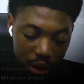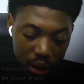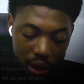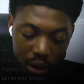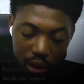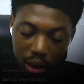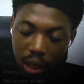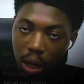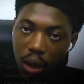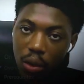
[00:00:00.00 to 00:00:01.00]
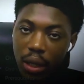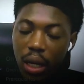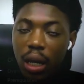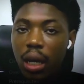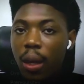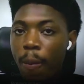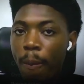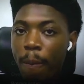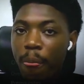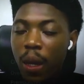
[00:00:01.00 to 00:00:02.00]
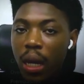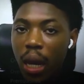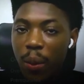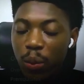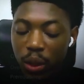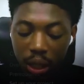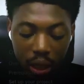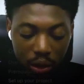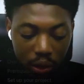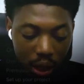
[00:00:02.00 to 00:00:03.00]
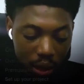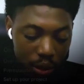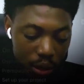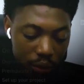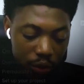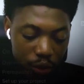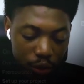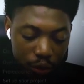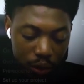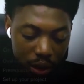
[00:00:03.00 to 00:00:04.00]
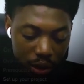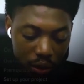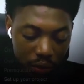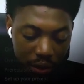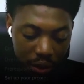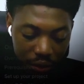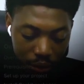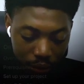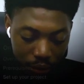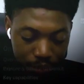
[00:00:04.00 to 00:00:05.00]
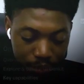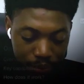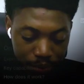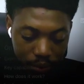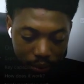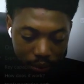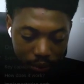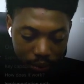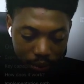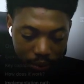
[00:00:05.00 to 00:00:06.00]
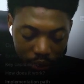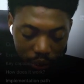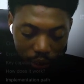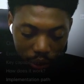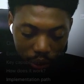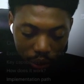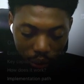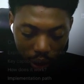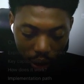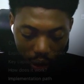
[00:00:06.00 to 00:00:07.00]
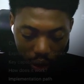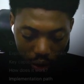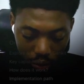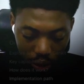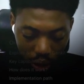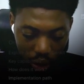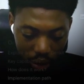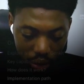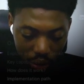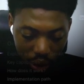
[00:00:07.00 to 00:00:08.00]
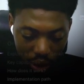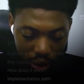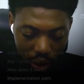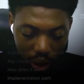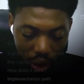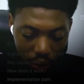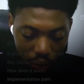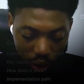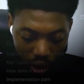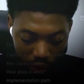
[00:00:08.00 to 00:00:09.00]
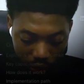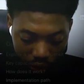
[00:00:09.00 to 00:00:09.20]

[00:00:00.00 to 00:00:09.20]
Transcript: there's other AI model that you can use. If we go to this overview, if you go to so you can see we have